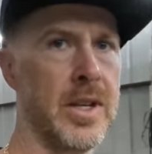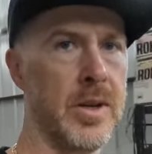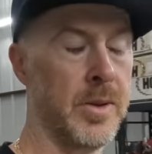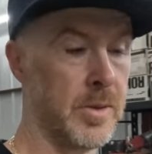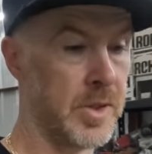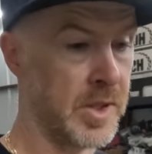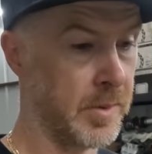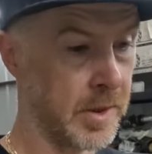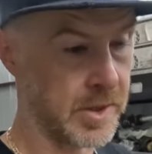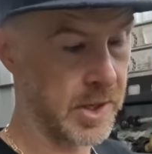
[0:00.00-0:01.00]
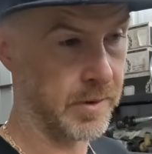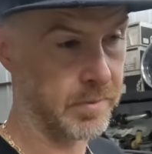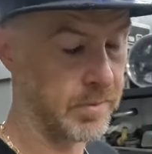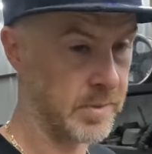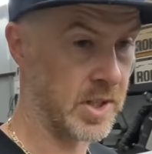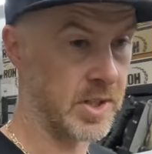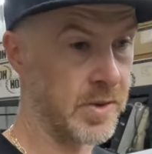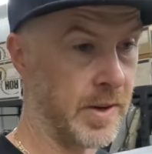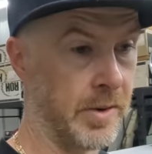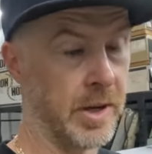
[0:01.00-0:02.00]
used, because I
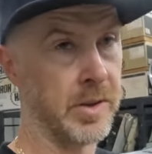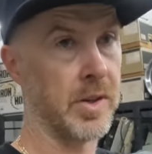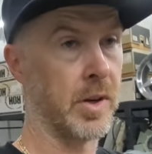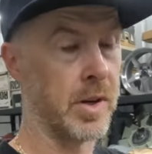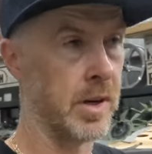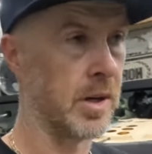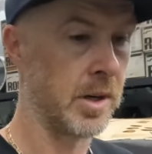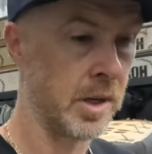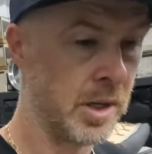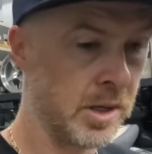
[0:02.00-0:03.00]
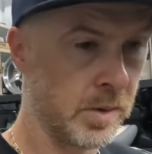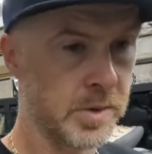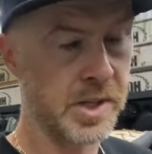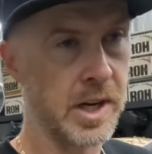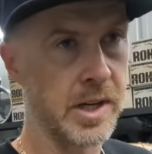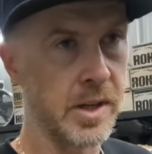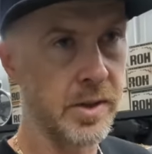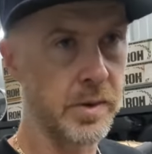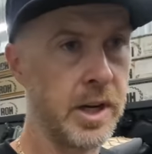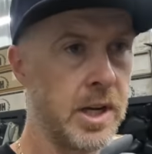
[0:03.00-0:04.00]
since found out that the car was a
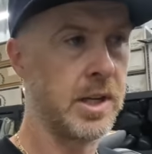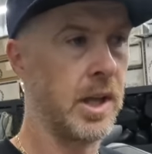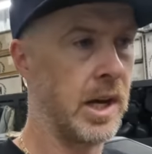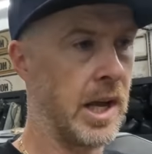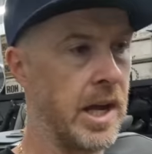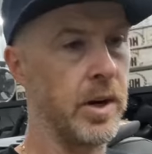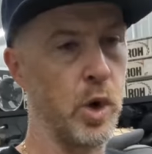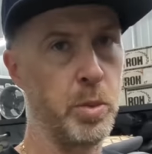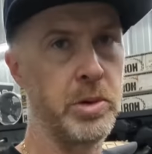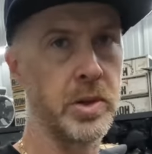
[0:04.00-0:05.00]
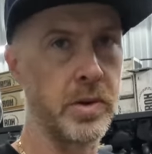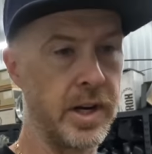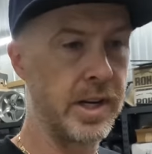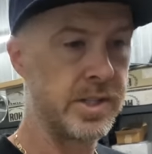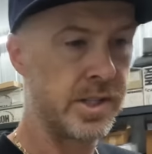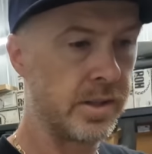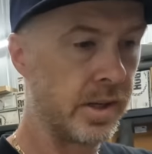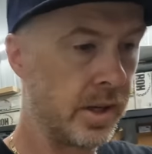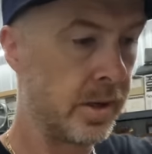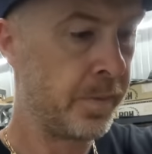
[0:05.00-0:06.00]
ninety-three and then it had opal gray
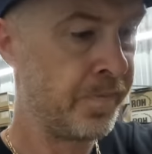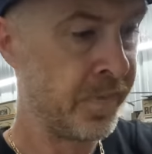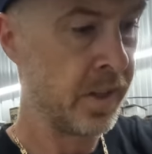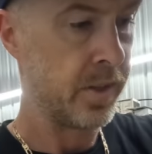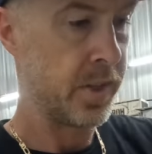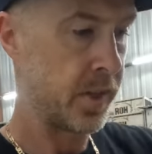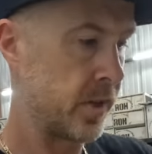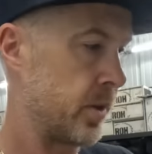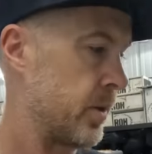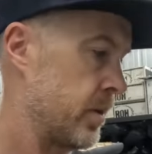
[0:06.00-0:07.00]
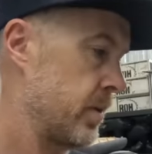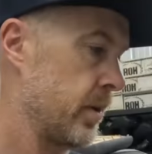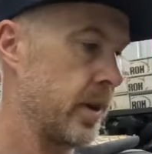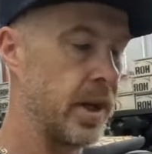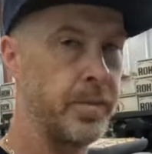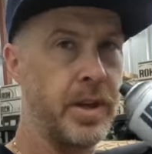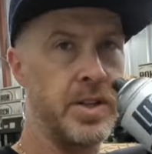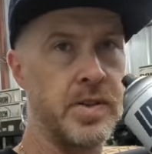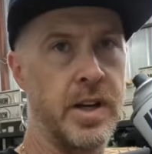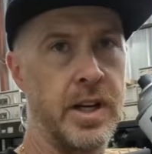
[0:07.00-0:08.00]
interior. So, yep,
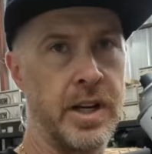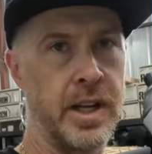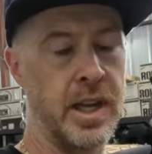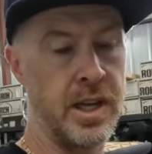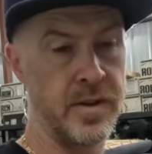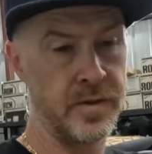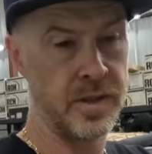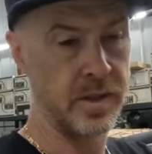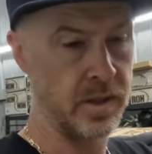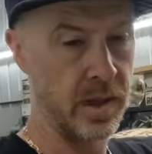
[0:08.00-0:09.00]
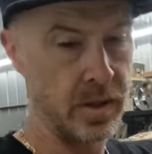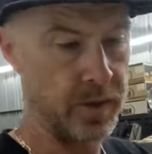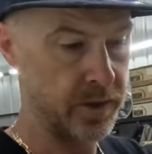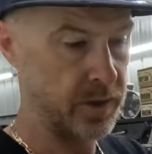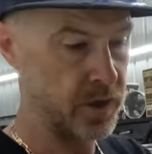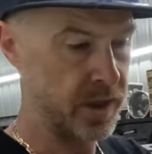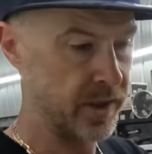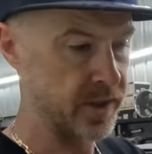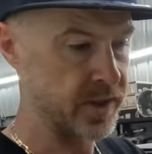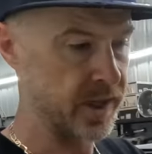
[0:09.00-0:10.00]
that's right, I caved and I wanted to
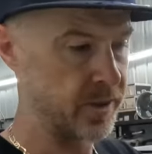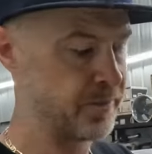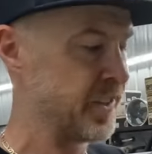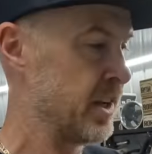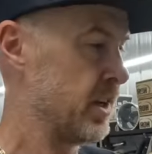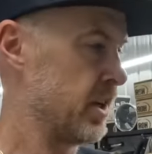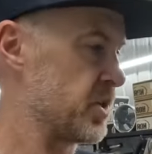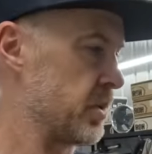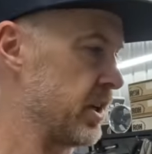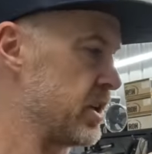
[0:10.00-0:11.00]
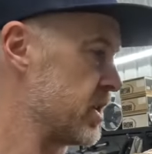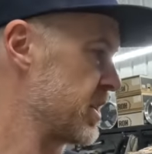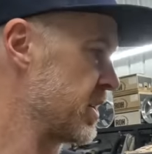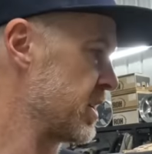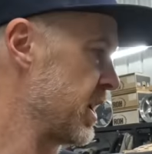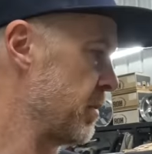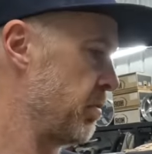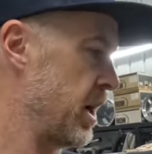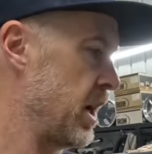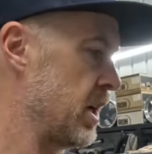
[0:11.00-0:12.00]
try this out. It's really just S E
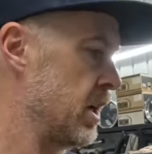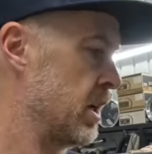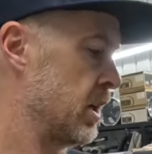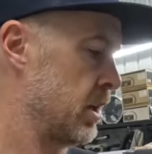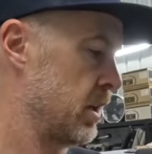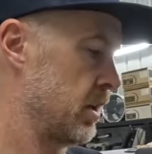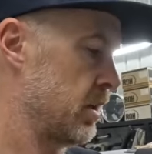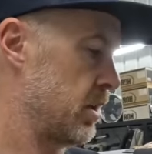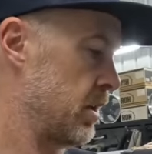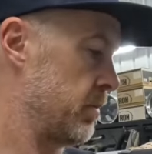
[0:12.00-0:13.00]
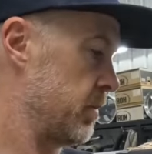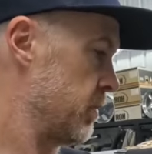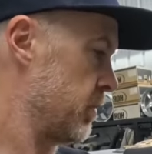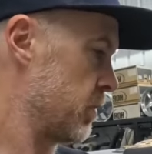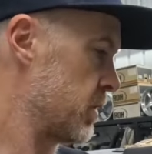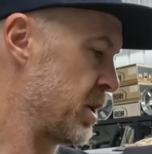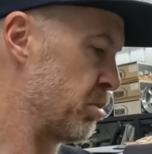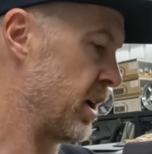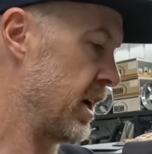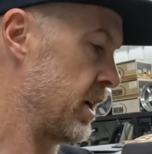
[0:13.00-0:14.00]
M paint, um,
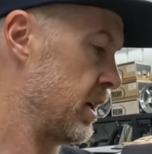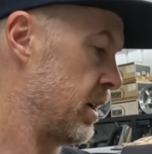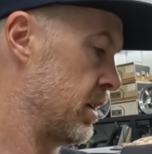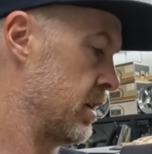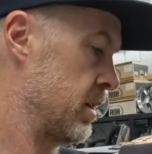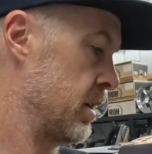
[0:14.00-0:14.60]
rebranded